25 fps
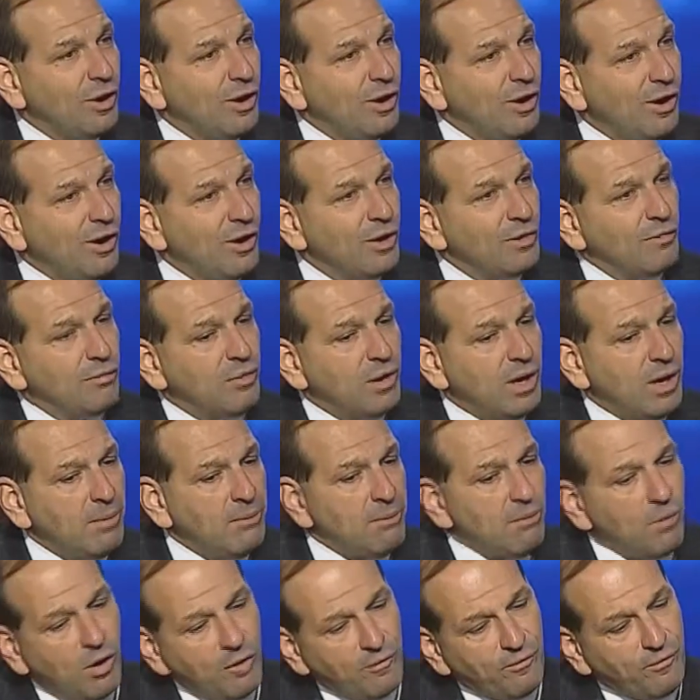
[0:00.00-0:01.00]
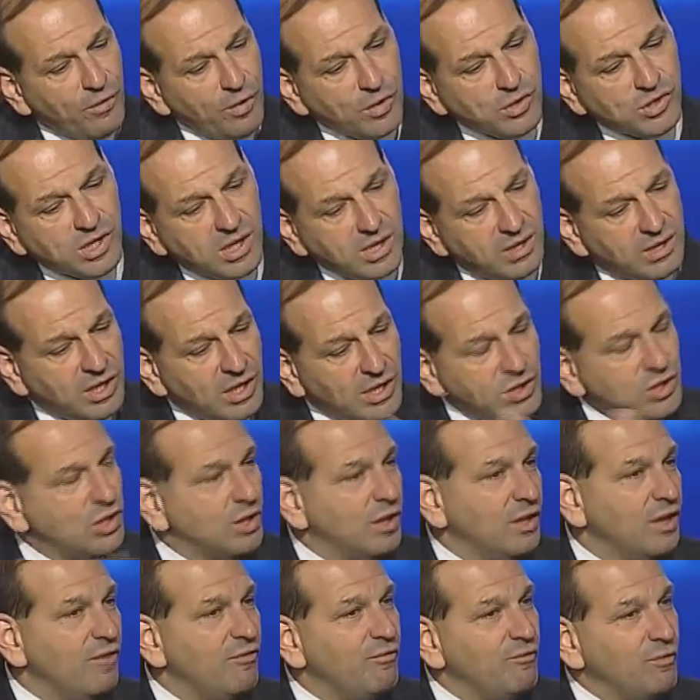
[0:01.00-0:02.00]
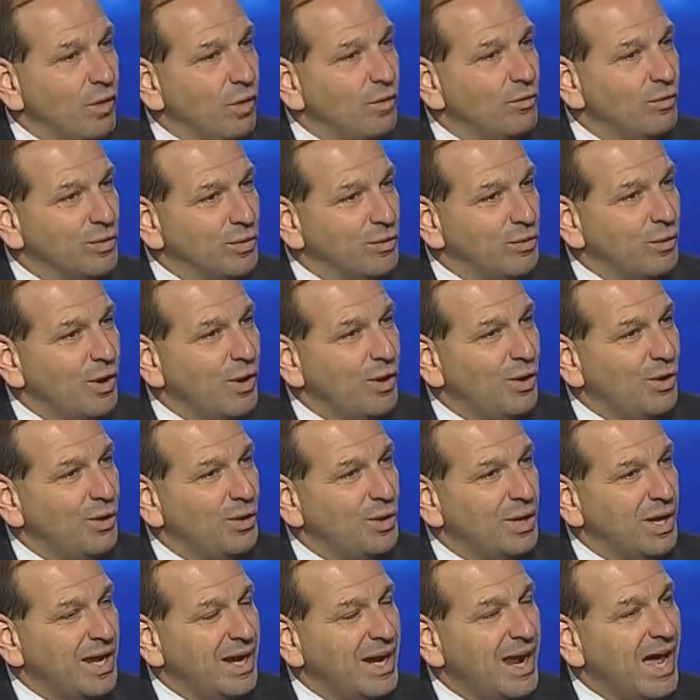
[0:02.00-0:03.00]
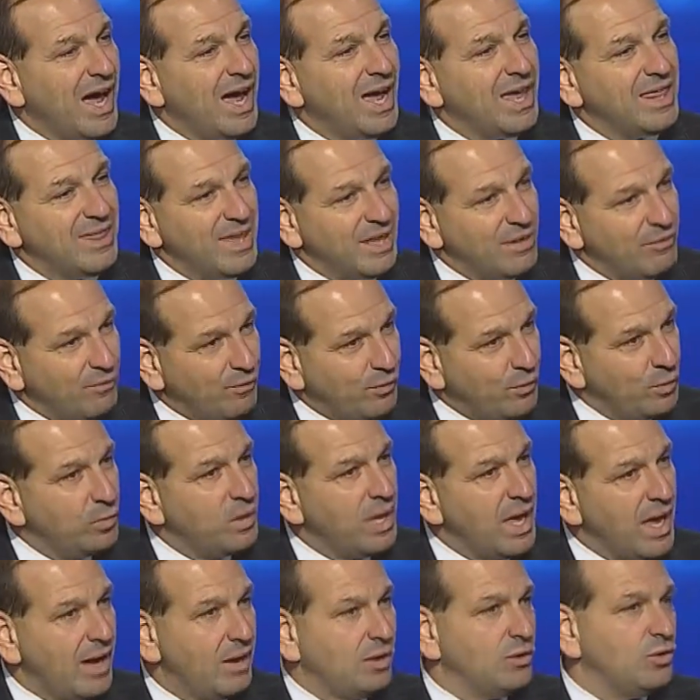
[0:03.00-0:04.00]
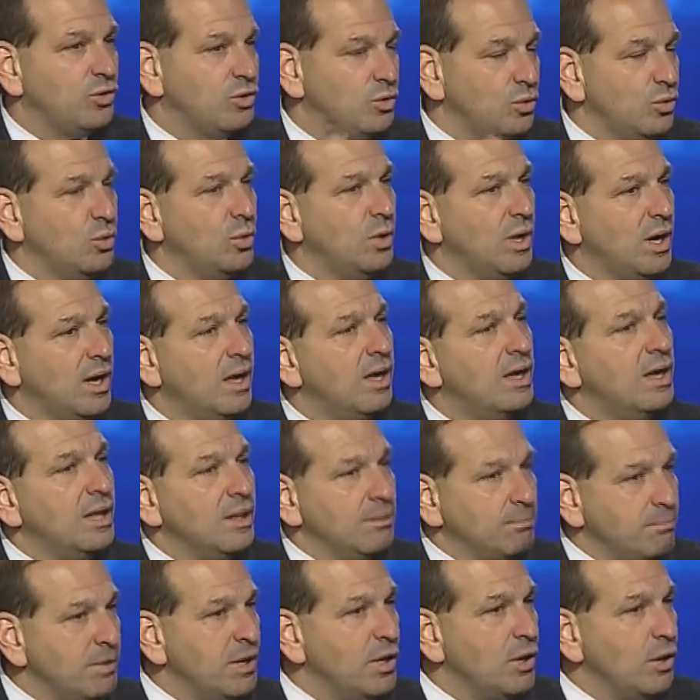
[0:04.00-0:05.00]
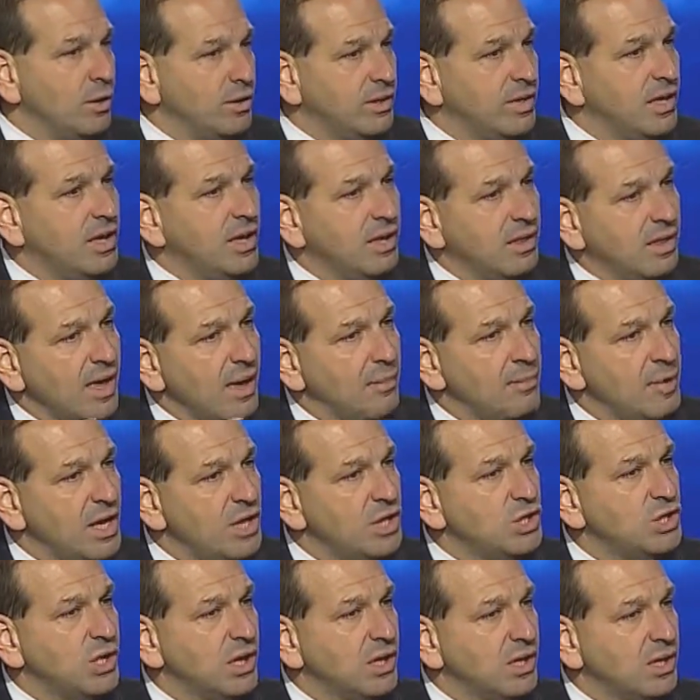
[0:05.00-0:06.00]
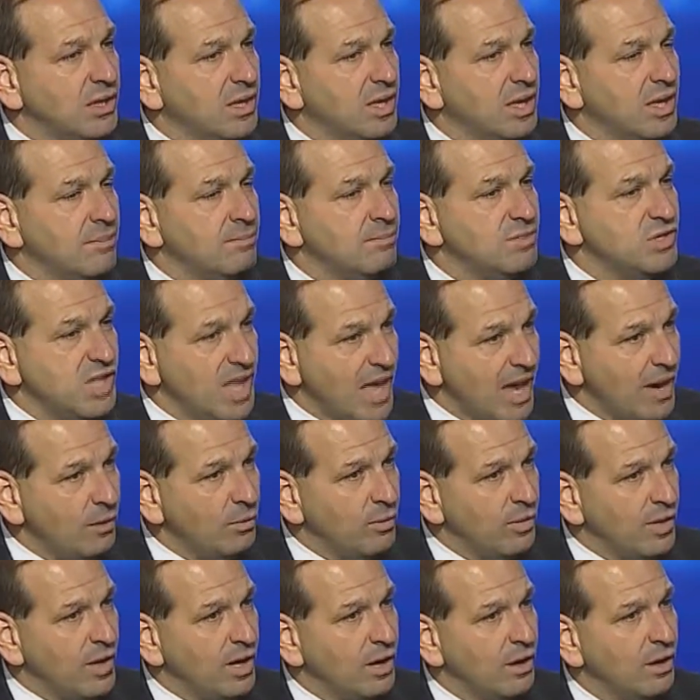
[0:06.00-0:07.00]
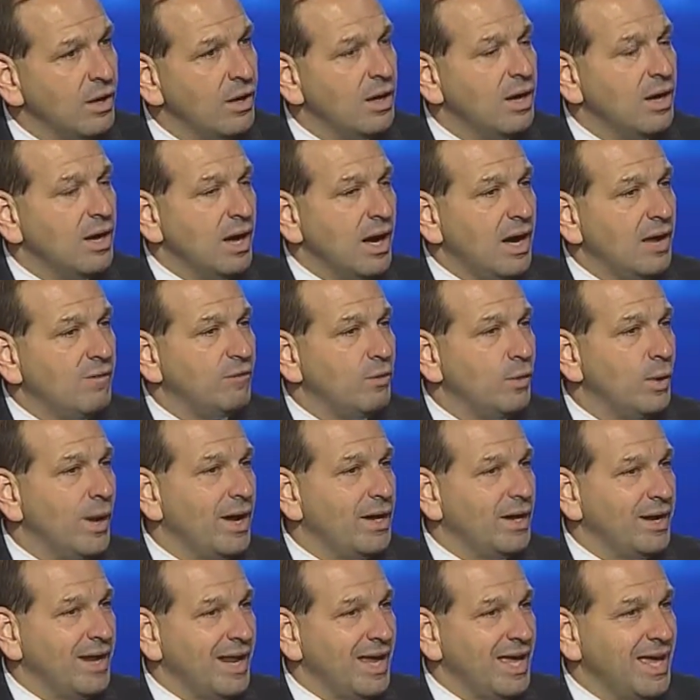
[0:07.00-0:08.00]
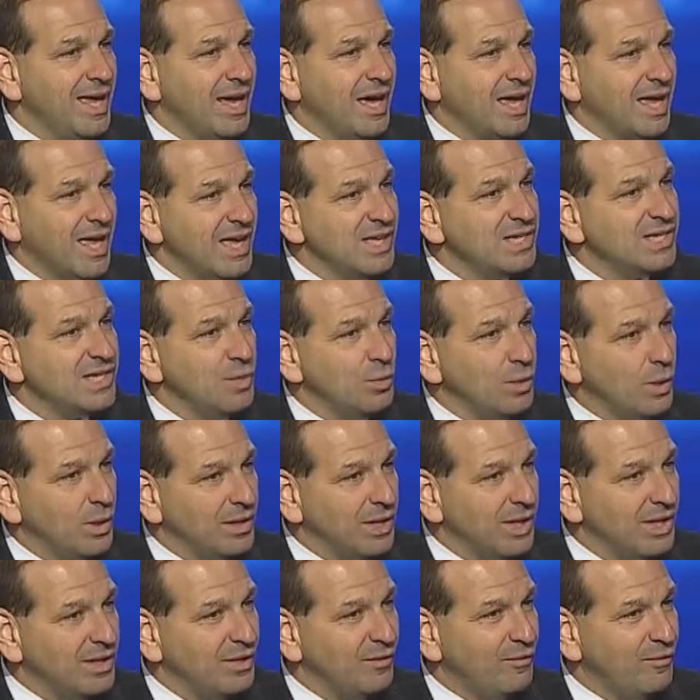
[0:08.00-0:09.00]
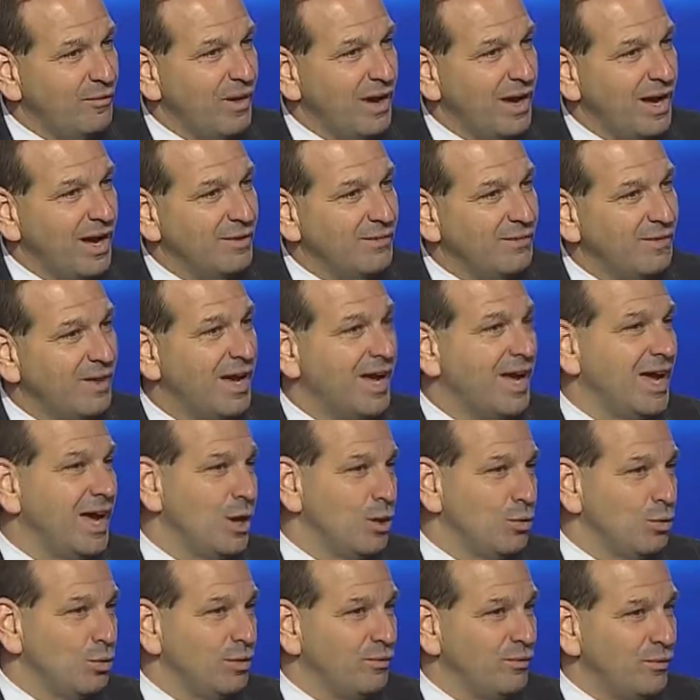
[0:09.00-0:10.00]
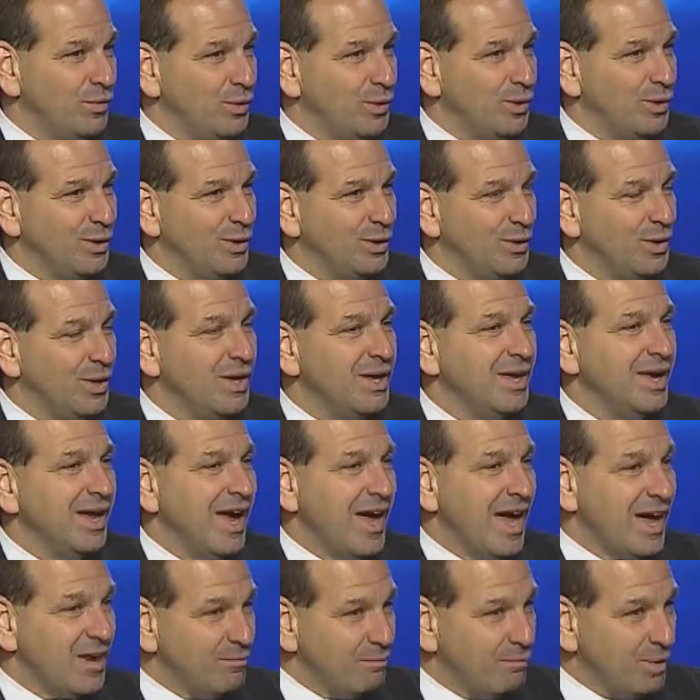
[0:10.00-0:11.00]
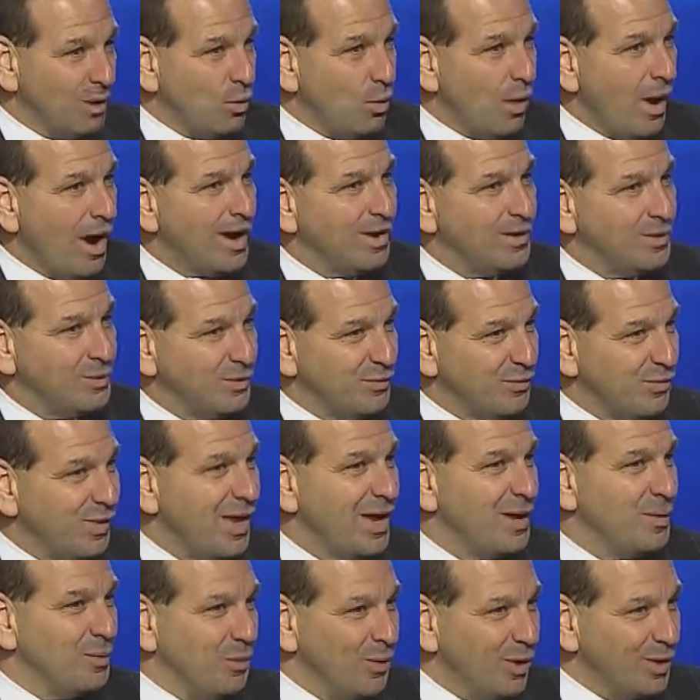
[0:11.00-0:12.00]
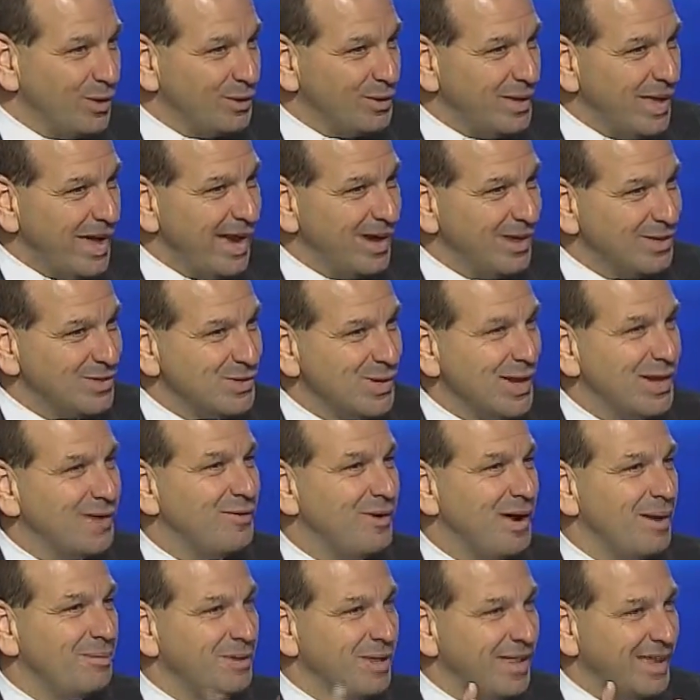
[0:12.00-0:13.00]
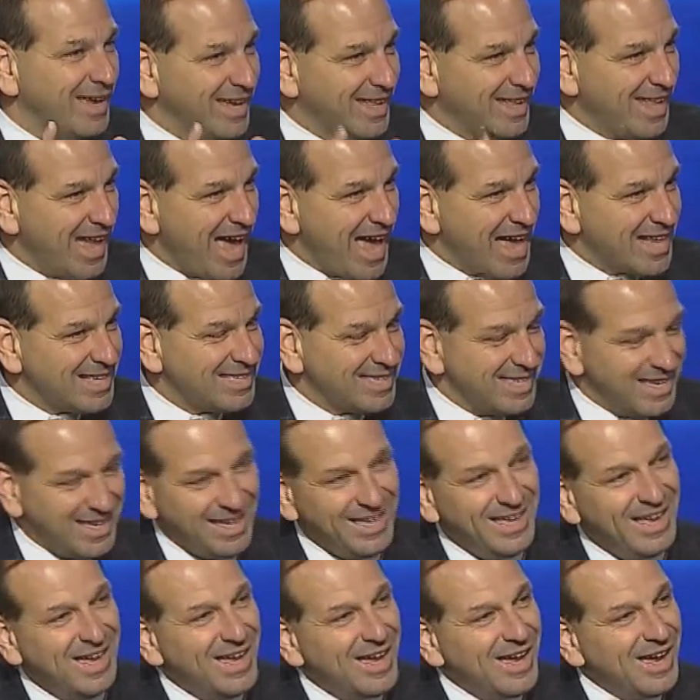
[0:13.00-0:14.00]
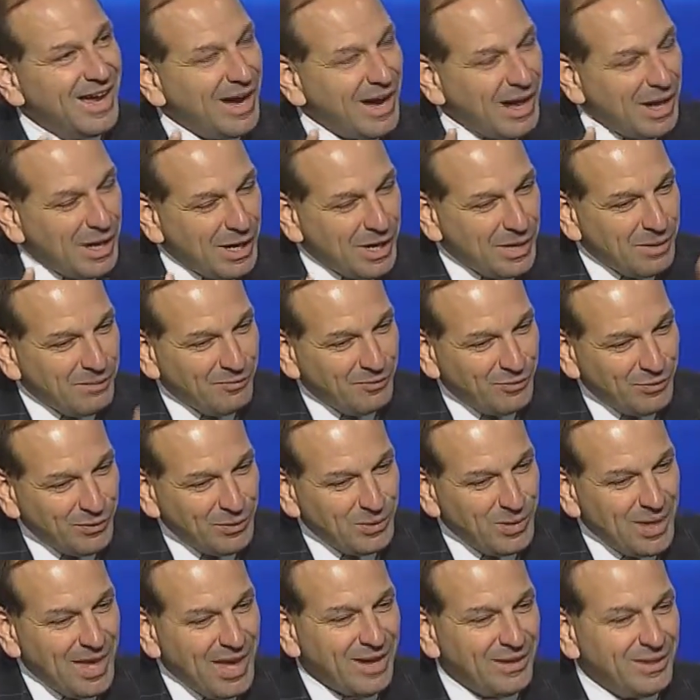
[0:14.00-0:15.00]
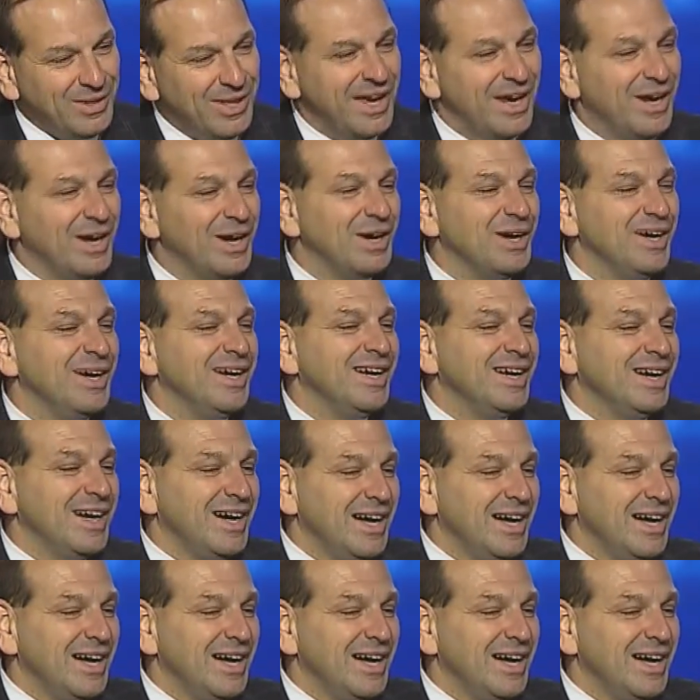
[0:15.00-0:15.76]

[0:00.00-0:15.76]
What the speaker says: Our first contingent left over the road, and I then flew down to meet our decontamination teams down there. I flew out on a KC-195 air refueler out of McGuire that was flying water down, so I grabbed it like a taxi, flew down there,